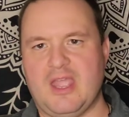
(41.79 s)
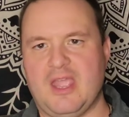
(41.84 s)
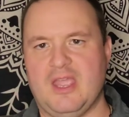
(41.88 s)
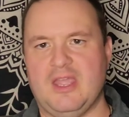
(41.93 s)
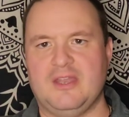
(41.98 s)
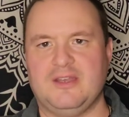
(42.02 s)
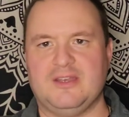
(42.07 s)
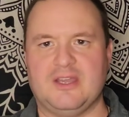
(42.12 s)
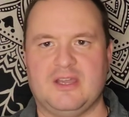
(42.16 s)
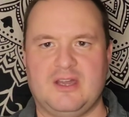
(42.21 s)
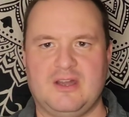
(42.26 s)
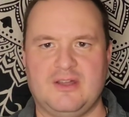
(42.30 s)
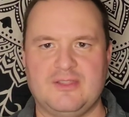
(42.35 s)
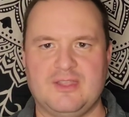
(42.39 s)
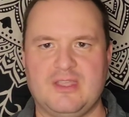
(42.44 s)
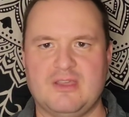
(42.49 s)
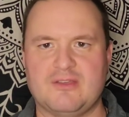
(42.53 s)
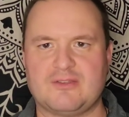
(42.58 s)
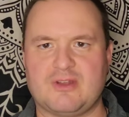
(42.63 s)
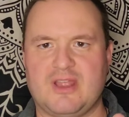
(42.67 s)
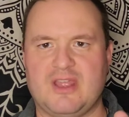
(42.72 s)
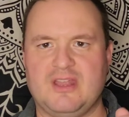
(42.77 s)
And uh,
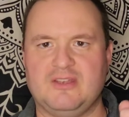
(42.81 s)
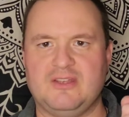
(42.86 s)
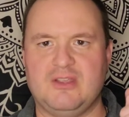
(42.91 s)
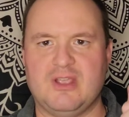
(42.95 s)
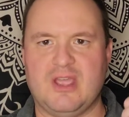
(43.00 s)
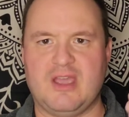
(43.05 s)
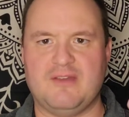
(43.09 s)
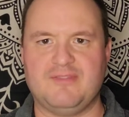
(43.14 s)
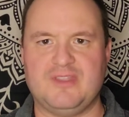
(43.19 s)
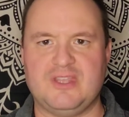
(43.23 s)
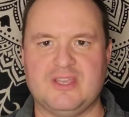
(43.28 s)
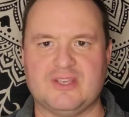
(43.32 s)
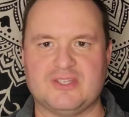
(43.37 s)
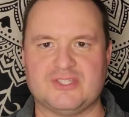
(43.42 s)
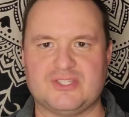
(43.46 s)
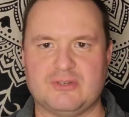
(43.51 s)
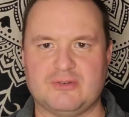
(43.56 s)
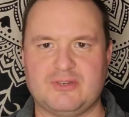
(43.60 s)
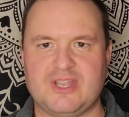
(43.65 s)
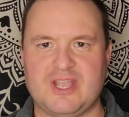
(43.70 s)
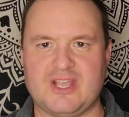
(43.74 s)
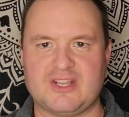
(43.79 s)
on the other hand, you have the
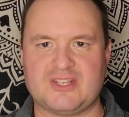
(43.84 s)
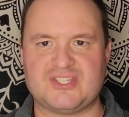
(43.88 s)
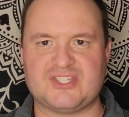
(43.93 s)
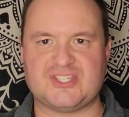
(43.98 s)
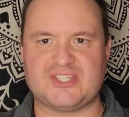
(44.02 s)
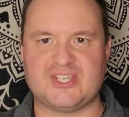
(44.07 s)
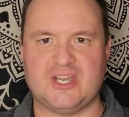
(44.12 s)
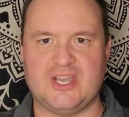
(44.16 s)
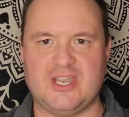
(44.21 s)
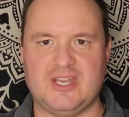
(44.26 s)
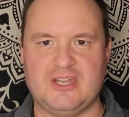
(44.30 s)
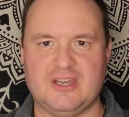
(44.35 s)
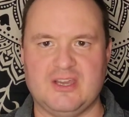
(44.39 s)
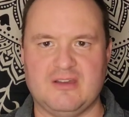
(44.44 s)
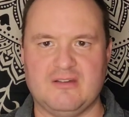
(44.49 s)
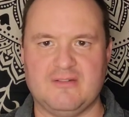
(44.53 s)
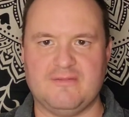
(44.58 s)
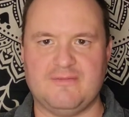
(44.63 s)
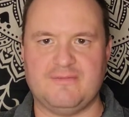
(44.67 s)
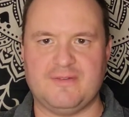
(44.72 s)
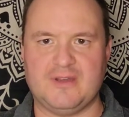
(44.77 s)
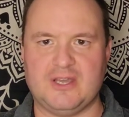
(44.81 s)
uh, zodiac
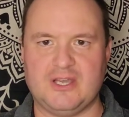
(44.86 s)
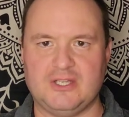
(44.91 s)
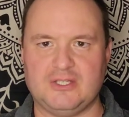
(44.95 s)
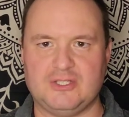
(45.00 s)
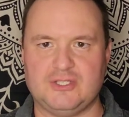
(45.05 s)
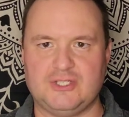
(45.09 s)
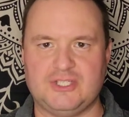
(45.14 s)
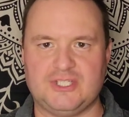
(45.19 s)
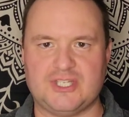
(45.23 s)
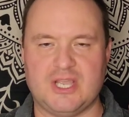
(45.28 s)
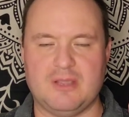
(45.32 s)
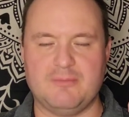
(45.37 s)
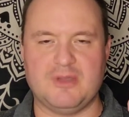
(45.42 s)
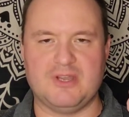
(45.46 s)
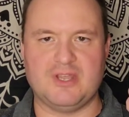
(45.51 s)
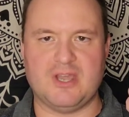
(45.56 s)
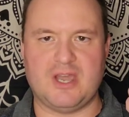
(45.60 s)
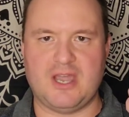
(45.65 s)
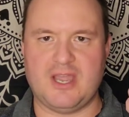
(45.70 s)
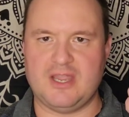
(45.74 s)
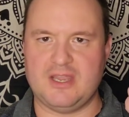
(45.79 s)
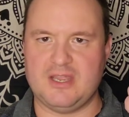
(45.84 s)
sign of uh,
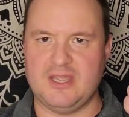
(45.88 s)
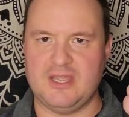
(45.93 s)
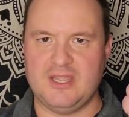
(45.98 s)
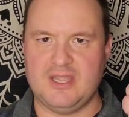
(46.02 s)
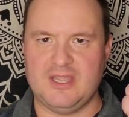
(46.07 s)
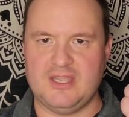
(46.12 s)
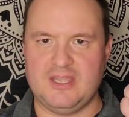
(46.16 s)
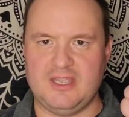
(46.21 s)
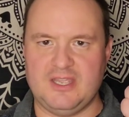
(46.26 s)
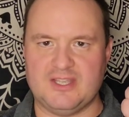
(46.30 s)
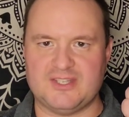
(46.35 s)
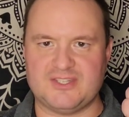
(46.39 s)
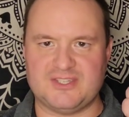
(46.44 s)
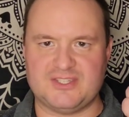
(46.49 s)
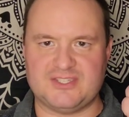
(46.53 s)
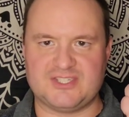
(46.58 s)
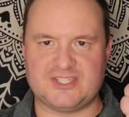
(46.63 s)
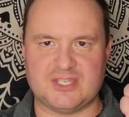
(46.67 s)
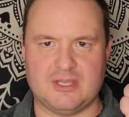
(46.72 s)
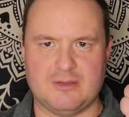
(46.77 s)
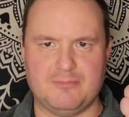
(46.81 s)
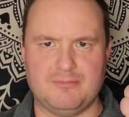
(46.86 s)
Gemini.
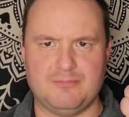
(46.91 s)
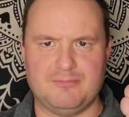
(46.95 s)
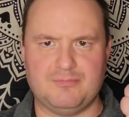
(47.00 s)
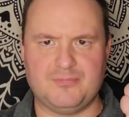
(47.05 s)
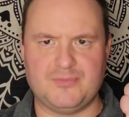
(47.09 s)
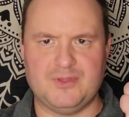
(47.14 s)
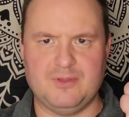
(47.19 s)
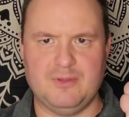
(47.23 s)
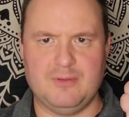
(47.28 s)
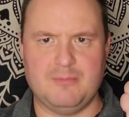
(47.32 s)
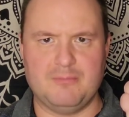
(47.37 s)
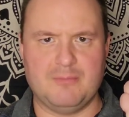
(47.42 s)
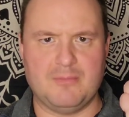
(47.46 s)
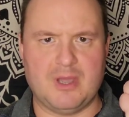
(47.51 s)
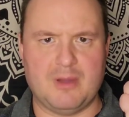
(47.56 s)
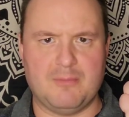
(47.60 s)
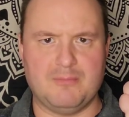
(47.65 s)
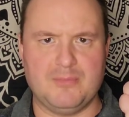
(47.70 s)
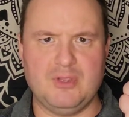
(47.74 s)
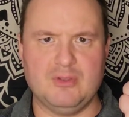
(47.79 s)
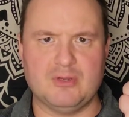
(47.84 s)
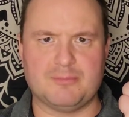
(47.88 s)
It's um,
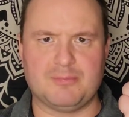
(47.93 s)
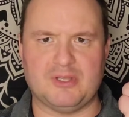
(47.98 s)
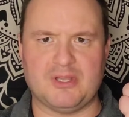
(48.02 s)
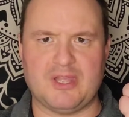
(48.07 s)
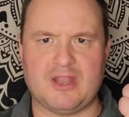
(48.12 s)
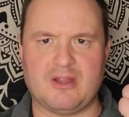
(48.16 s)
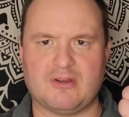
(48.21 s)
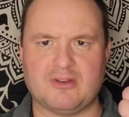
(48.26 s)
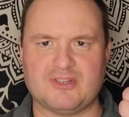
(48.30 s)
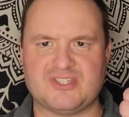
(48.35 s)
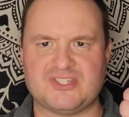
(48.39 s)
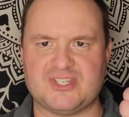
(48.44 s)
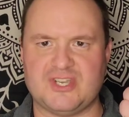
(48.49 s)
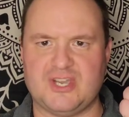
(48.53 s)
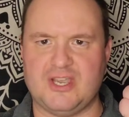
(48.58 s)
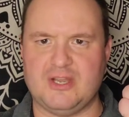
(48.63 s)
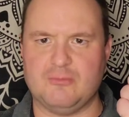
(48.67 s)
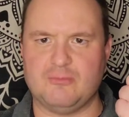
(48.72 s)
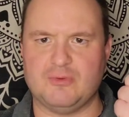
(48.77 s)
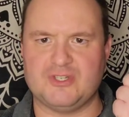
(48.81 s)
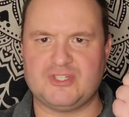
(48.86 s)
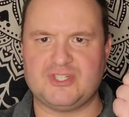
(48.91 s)
a mutable air
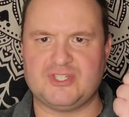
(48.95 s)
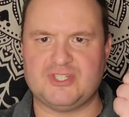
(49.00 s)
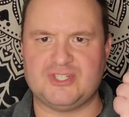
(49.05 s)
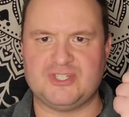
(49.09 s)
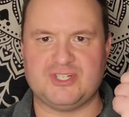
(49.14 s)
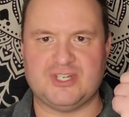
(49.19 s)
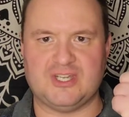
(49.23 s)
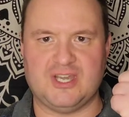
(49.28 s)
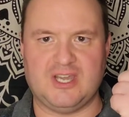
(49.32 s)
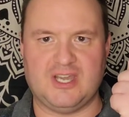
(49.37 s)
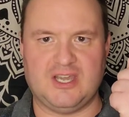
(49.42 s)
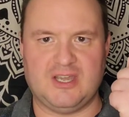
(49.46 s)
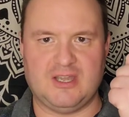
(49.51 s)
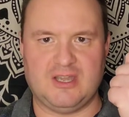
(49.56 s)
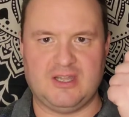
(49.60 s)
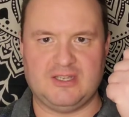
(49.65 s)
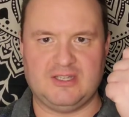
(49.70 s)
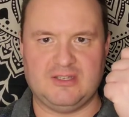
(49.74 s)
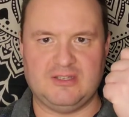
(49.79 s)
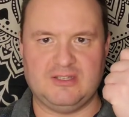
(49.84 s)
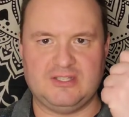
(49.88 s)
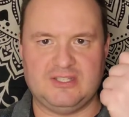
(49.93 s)
sign, which
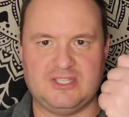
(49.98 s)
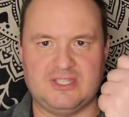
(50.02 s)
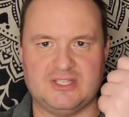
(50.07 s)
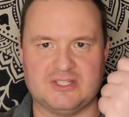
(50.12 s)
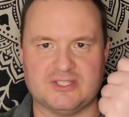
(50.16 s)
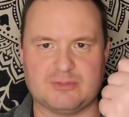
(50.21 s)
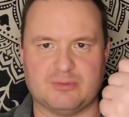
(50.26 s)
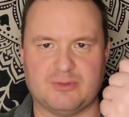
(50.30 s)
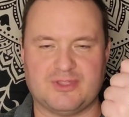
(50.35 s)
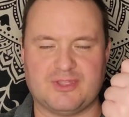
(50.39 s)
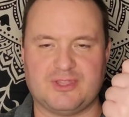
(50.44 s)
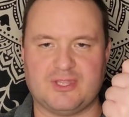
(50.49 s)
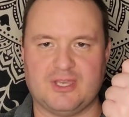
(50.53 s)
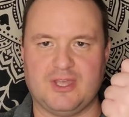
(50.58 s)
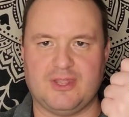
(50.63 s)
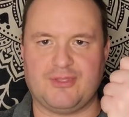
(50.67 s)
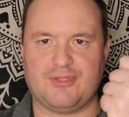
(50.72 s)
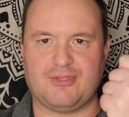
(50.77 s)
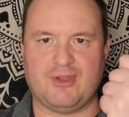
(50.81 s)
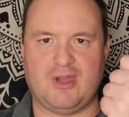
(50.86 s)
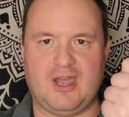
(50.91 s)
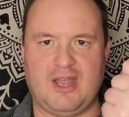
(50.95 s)
uh, deals with
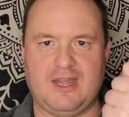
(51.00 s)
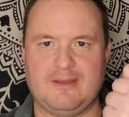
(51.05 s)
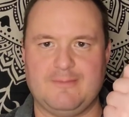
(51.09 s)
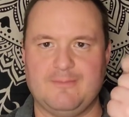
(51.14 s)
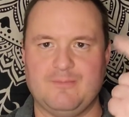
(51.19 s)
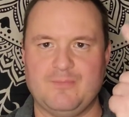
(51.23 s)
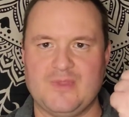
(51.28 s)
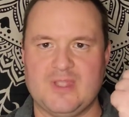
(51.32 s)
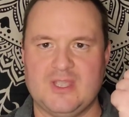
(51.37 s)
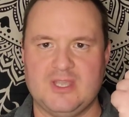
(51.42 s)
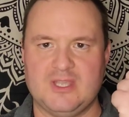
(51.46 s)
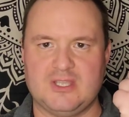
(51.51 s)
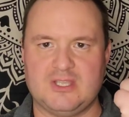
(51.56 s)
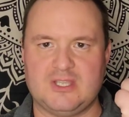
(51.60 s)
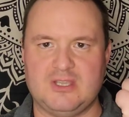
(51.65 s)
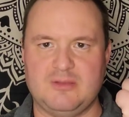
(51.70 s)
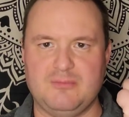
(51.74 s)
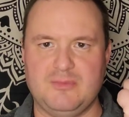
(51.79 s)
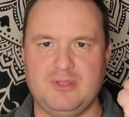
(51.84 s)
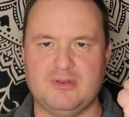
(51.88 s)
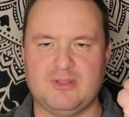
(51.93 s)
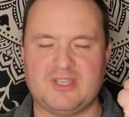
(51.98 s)
uh, thought,
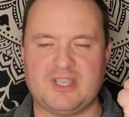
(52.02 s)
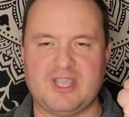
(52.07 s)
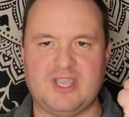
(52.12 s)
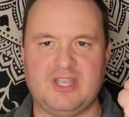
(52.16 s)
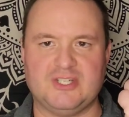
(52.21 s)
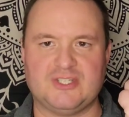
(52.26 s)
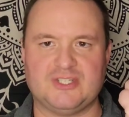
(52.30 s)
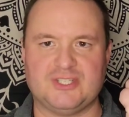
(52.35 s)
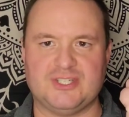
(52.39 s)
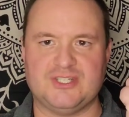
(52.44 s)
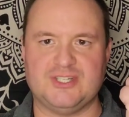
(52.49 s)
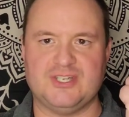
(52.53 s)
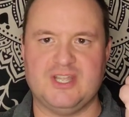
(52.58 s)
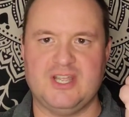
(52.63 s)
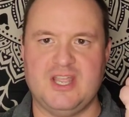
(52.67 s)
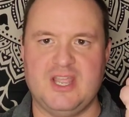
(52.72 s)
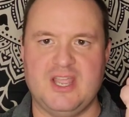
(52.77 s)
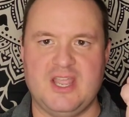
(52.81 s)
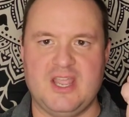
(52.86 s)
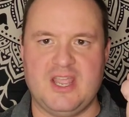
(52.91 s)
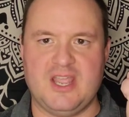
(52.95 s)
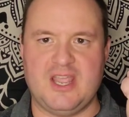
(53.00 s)

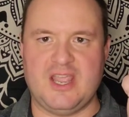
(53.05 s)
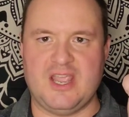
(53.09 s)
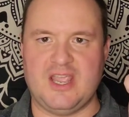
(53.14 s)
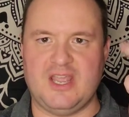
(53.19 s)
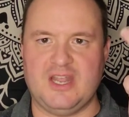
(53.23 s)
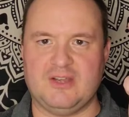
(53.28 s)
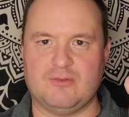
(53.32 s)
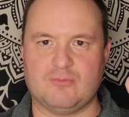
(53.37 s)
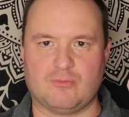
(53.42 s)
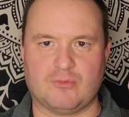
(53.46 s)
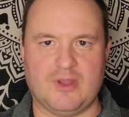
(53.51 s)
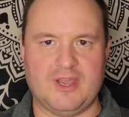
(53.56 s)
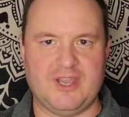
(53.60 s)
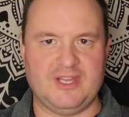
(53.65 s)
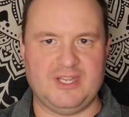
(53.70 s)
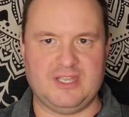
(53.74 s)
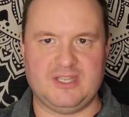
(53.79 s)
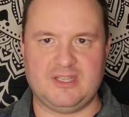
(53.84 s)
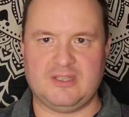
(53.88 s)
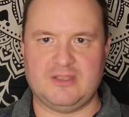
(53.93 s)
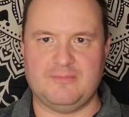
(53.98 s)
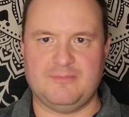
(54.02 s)
communication, and
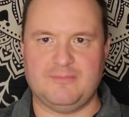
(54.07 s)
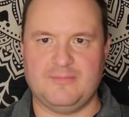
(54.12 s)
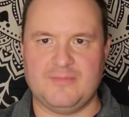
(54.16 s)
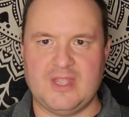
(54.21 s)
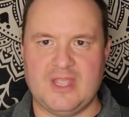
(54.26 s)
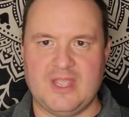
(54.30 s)
writing.